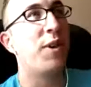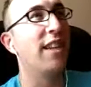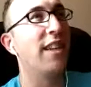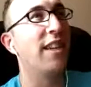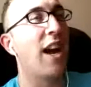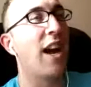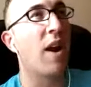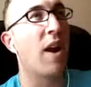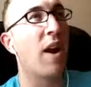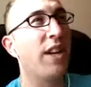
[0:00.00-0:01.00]
and I'm
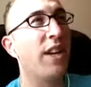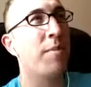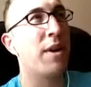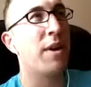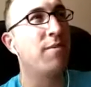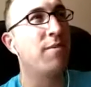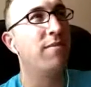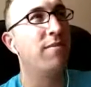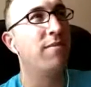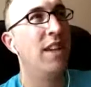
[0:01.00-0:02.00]
reading about
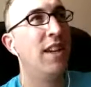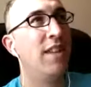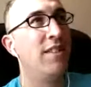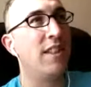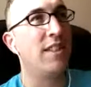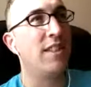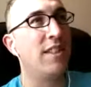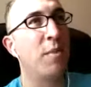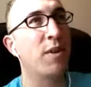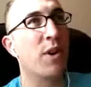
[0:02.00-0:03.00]
6 different books
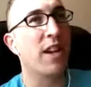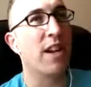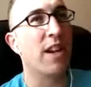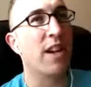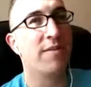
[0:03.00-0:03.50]
right now.